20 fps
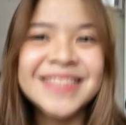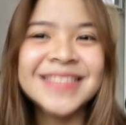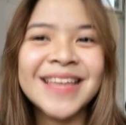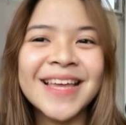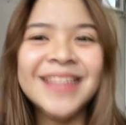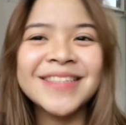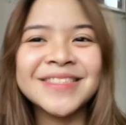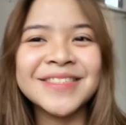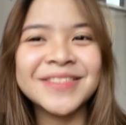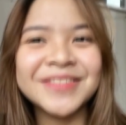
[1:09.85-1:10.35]

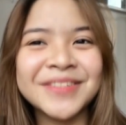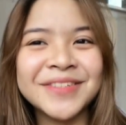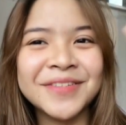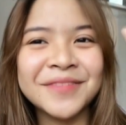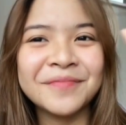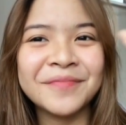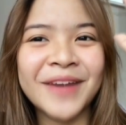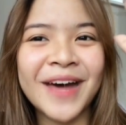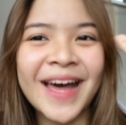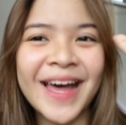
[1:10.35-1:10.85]
Stay
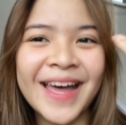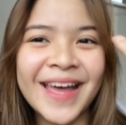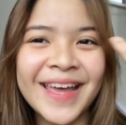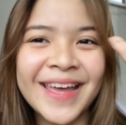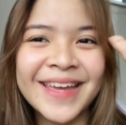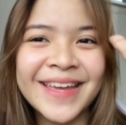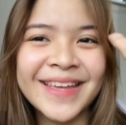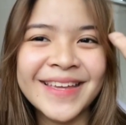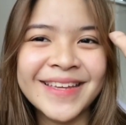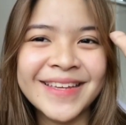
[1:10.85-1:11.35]
tuned!
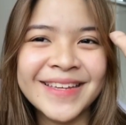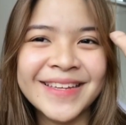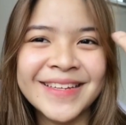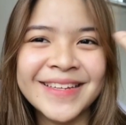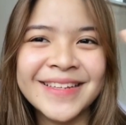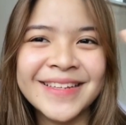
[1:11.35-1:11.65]
Bye!